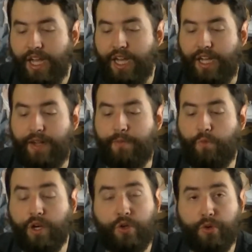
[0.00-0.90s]
Um,
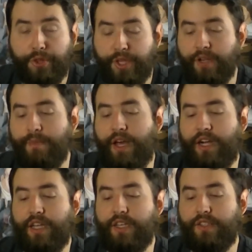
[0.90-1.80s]
one cool thing about
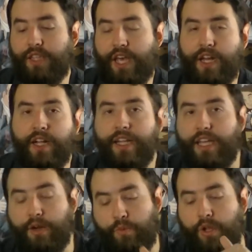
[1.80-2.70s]
it is that
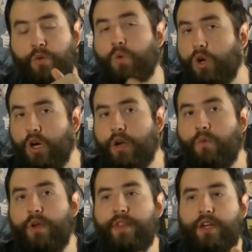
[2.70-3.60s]
it will work
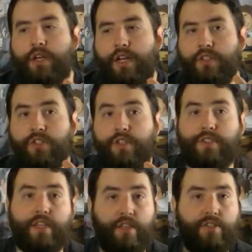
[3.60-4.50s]
when the console
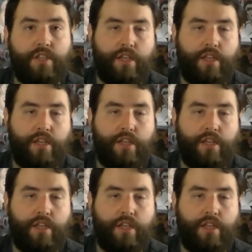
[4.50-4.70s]
is, in,